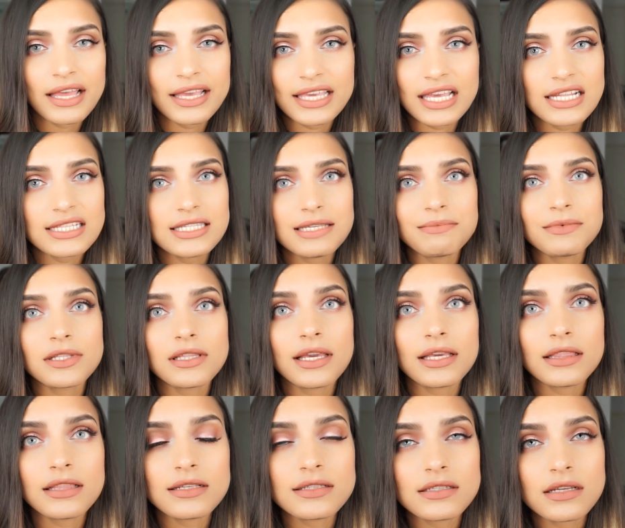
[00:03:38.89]
I can't seem to
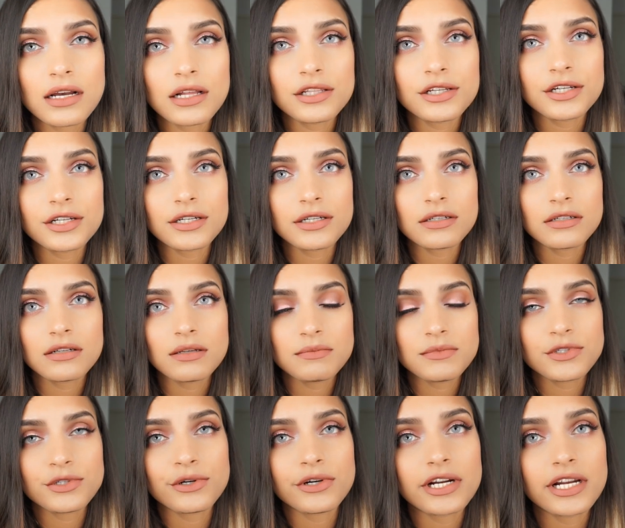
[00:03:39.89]
like this color. I'm
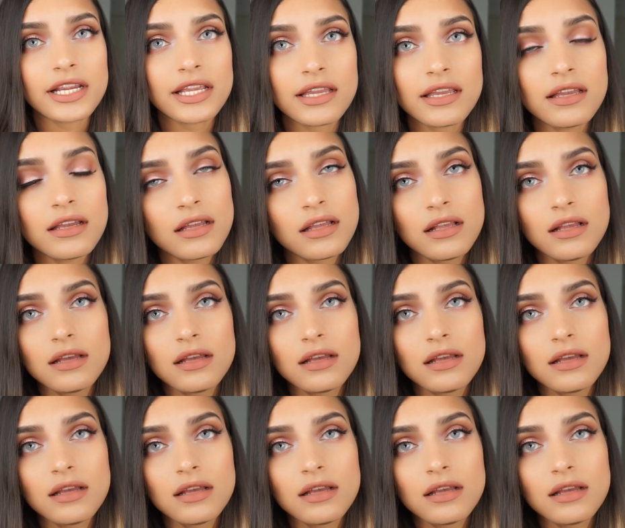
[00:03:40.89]
sorry.